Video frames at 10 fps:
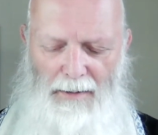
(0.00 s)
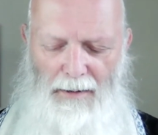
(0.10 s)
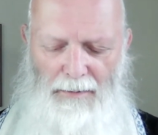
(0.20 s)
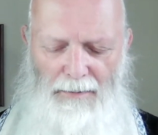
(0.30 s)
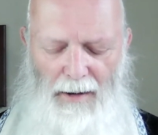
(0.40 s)

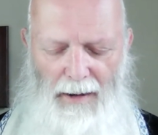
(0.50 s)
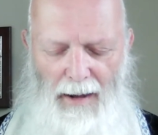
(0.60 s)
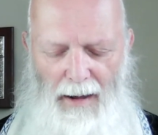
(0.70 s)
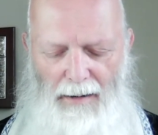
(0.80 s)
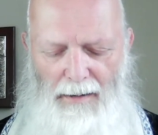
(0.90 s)
This,
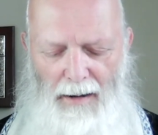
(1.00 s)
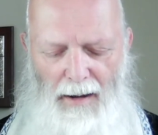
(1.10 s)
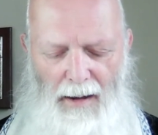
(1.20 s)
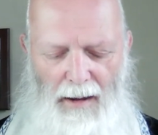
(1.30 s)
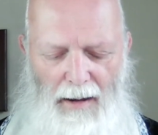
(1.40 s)
again,
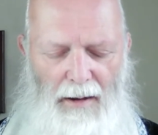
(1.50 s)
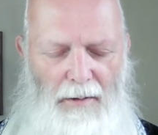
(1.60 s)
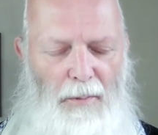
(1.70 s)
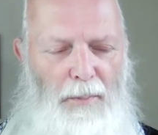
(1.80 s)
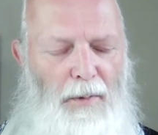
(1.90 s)

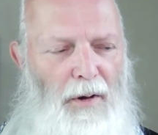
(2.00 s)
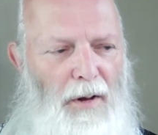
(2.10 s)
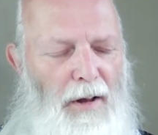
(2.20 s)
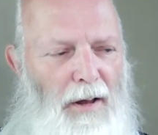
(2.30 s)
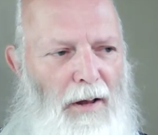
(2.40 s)

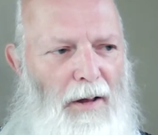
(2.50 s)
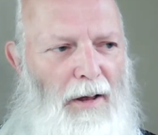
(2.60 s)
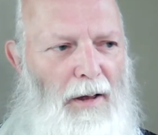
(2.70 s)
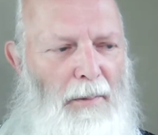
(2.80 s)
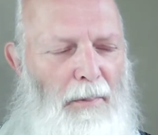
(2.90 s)

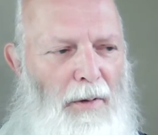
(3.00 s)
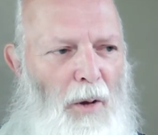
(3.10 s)
the